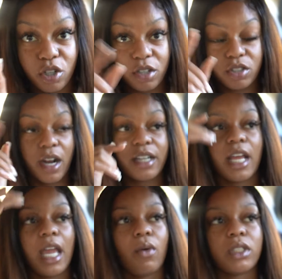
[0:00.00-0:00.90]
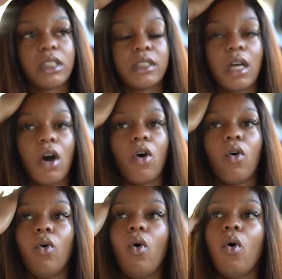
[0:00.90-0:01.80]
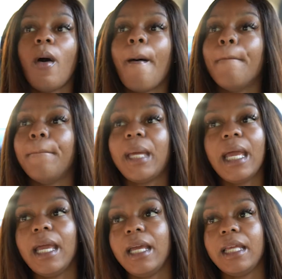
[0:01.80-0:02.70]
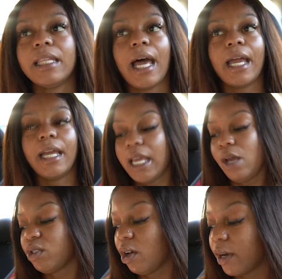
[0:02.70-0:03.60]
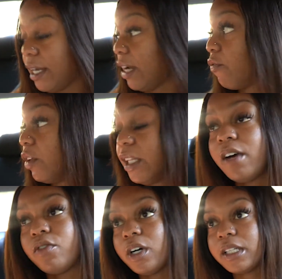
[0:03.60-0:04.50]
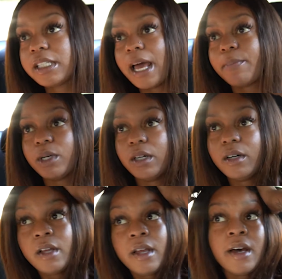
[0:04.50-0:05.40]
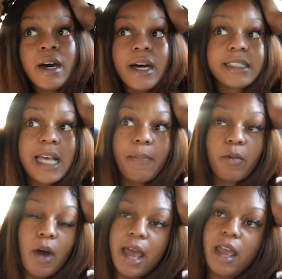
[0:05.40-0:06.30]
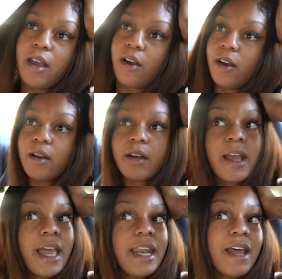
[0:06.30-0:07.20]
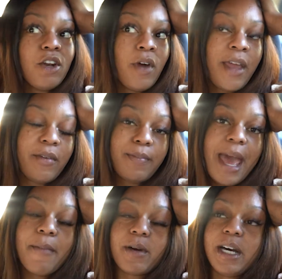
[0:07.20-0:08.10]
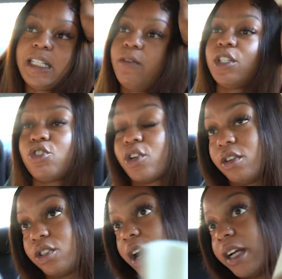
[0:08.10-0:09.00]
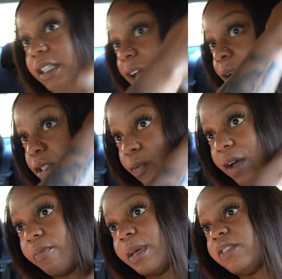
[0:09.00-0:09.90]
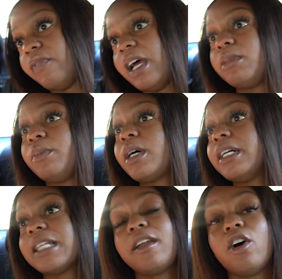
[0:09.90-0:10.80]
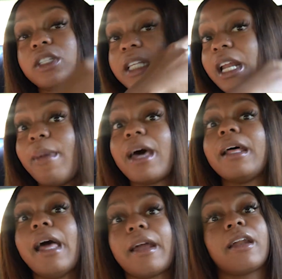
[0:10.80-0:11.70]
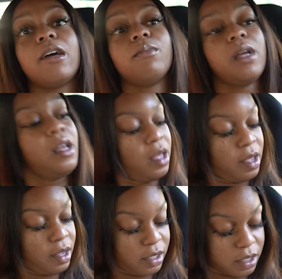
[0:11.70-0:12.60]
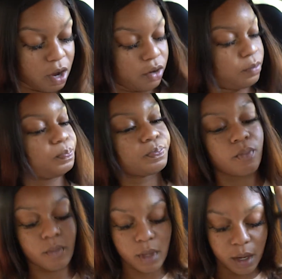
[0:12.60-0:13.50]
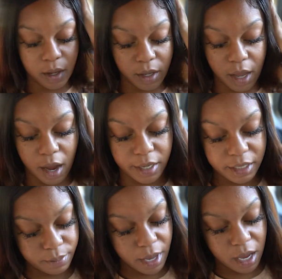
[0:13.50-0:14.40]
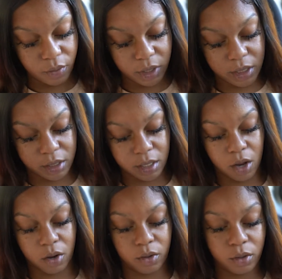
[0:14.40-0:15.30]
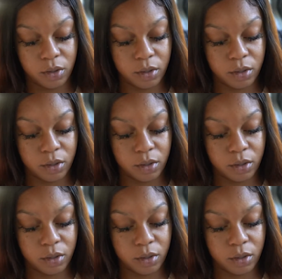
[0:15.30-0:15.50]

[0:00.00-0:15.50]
drill sergeant, he was so mean. Like, he was on a different level, a type of a type of anger. And I knew he was mad because he was a drill sergeant and he was away from his family, because I noticed that about a lot of them. So, y'all, this man was so...